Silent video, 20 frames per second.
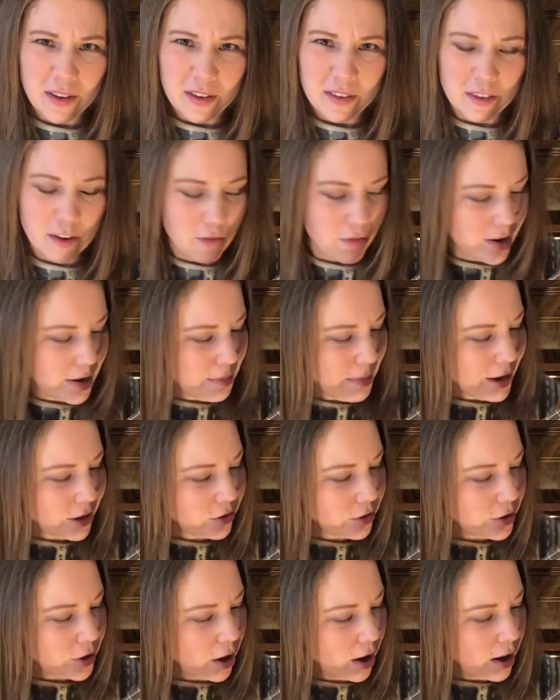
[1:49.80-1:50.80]
So really make
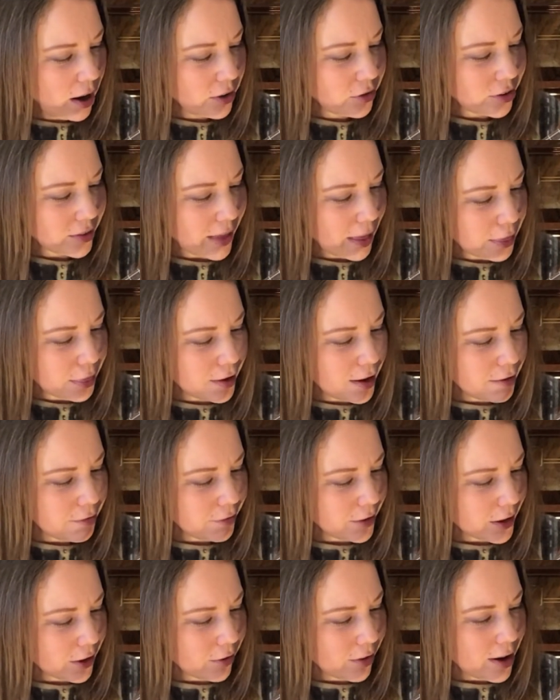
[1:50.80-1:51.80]
sure you're arching that third
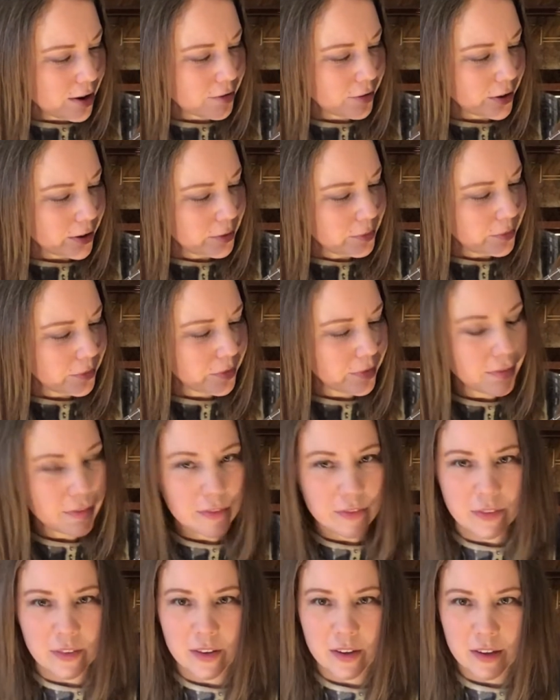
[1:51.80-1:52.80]
finger over
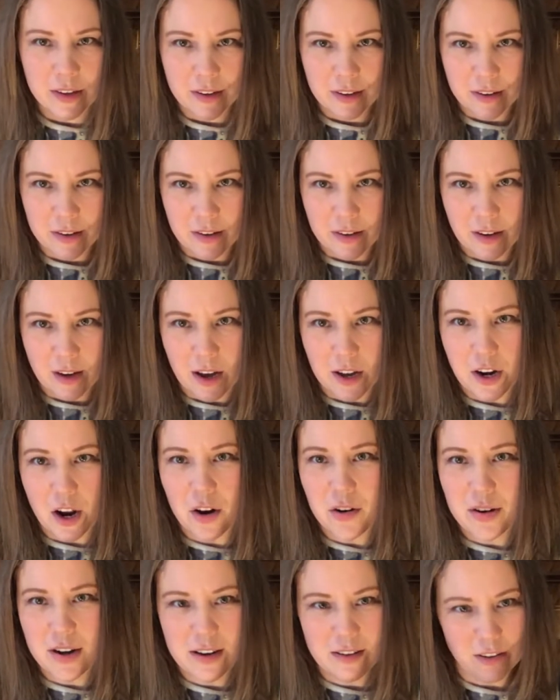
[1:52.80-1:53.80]
and
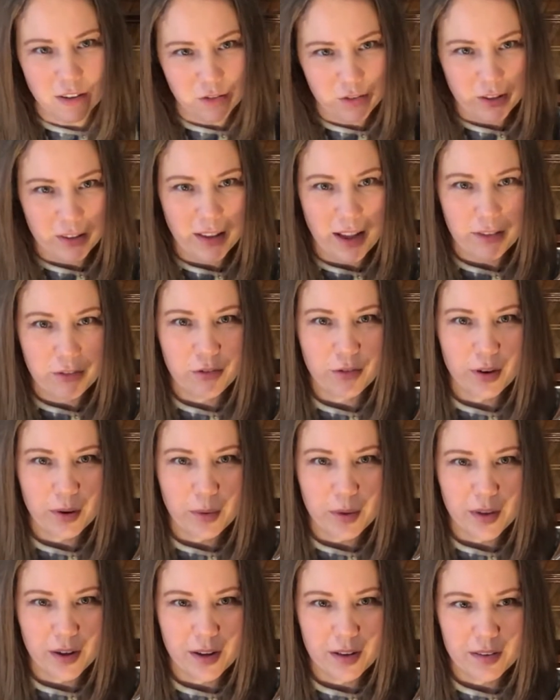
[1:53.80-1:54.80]
only touching that string
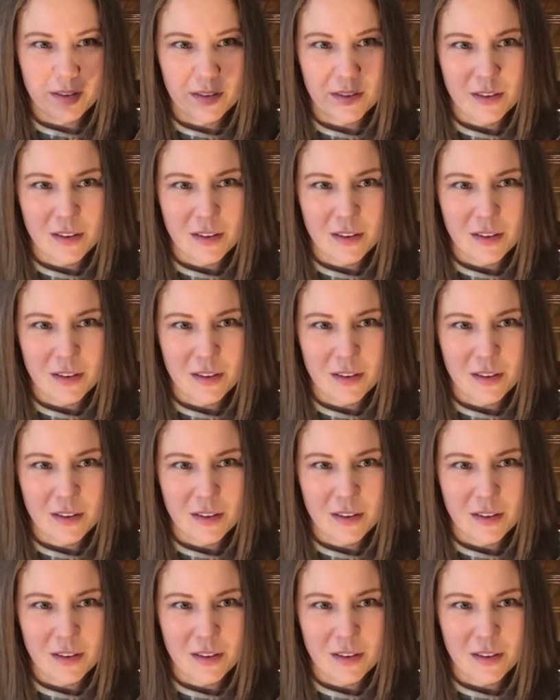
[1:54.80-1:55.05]
with it.